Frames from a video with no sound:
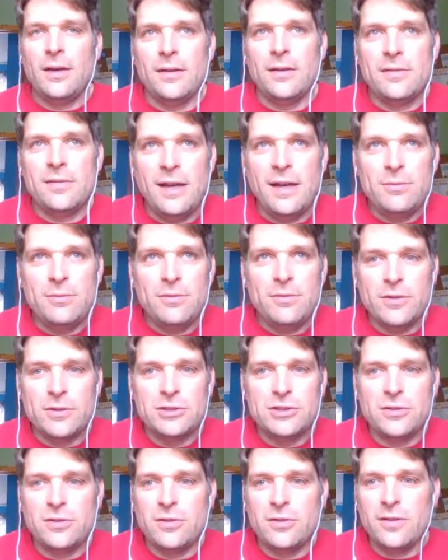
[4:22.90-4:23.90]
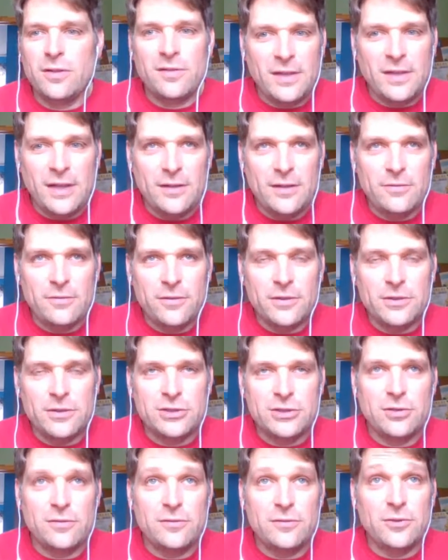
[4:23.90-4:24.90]
a typed version or a scanned
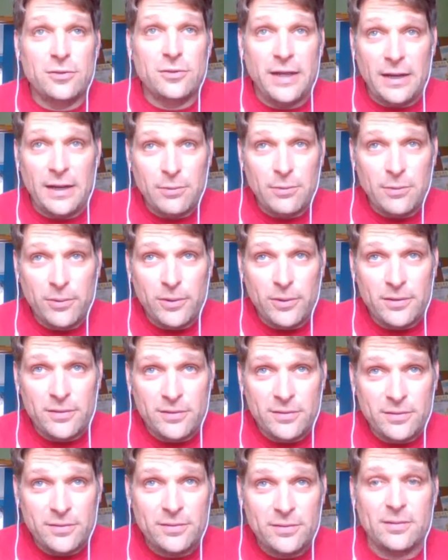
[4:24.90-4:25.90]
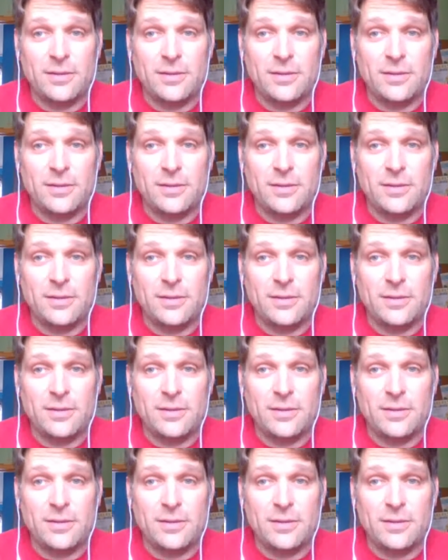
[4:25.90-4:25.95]
version of your lab reports,